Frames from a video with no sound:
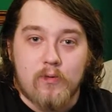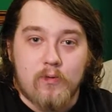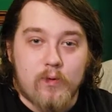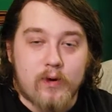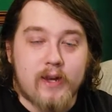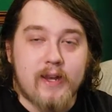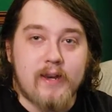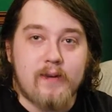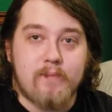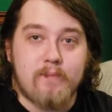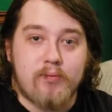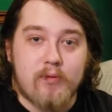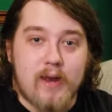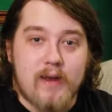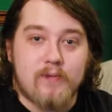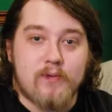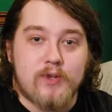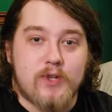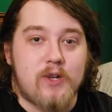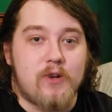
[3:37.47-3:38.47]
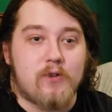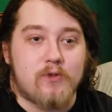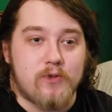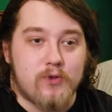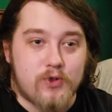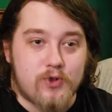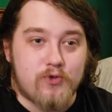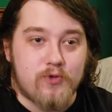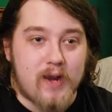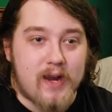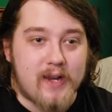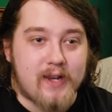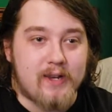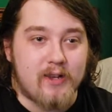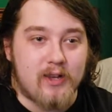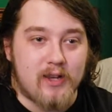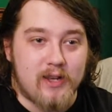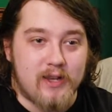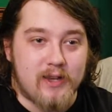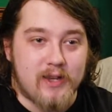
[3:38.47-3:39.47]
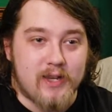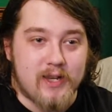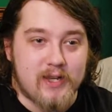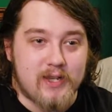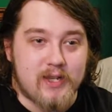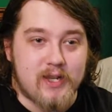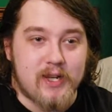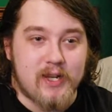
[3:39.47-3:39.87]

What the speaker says: We're getting Bram Stoker's Dracula in this,